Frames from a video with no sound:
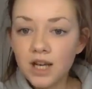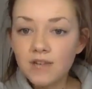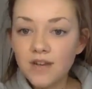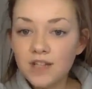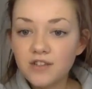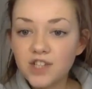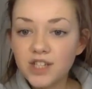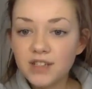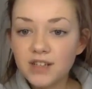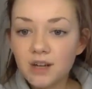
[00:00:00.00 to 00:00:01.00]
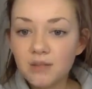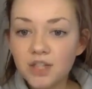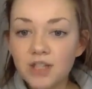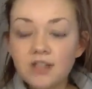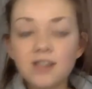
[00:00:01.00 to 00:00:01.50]
Advice for GCSE
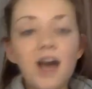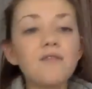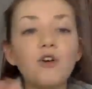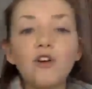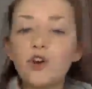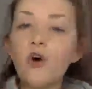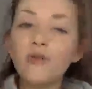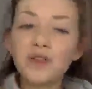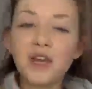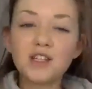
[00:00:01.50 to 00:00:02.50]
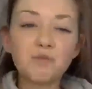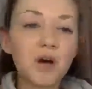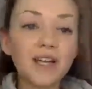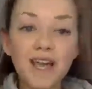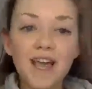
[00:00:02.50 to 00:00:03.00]
options, I've already covered this,
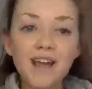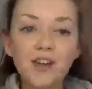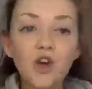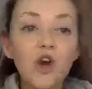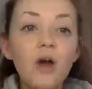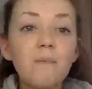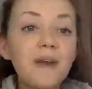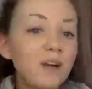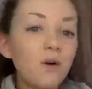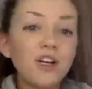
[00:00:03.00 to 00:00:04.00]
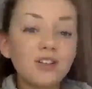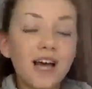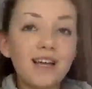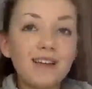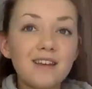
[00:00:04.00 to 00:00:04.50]
but again, pick what you
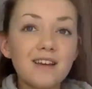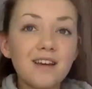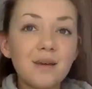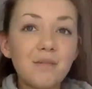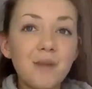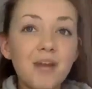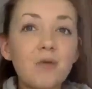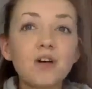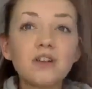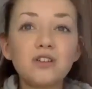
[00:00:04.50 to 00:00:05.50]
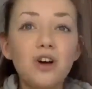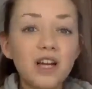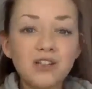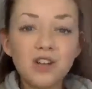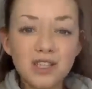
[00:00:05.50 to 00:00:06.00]
like, pick what you're
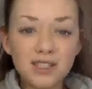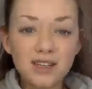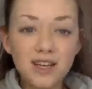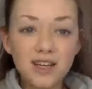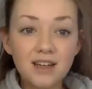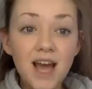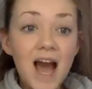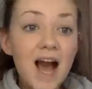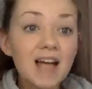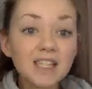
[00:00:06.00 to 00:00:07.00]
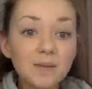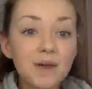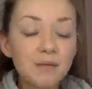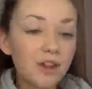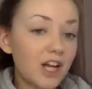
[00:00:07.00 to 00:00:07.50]
interested in, ask
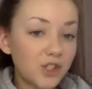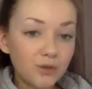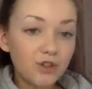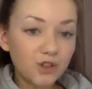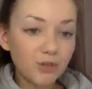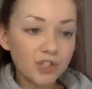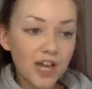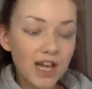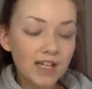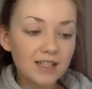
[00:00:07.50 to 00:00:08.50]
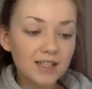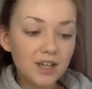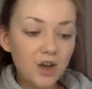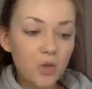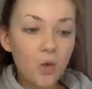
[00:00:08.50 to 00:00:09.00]
people that are doing the subject
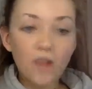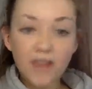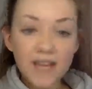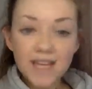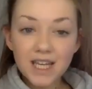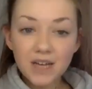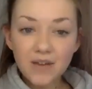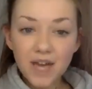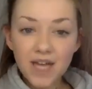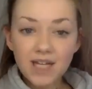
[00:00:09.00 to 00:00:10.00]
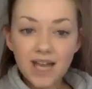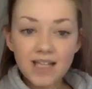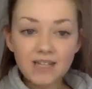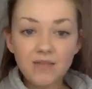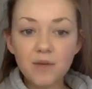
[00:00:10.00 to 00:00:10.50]
what they think of it,
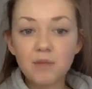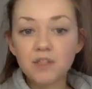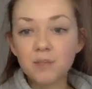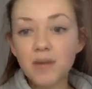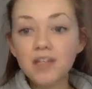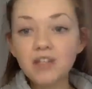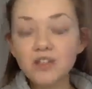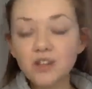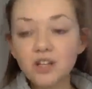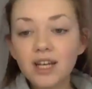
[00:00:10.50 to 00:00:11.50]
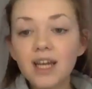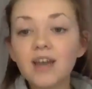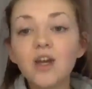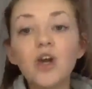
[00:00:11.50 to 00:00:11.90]
get different people's opinions on it,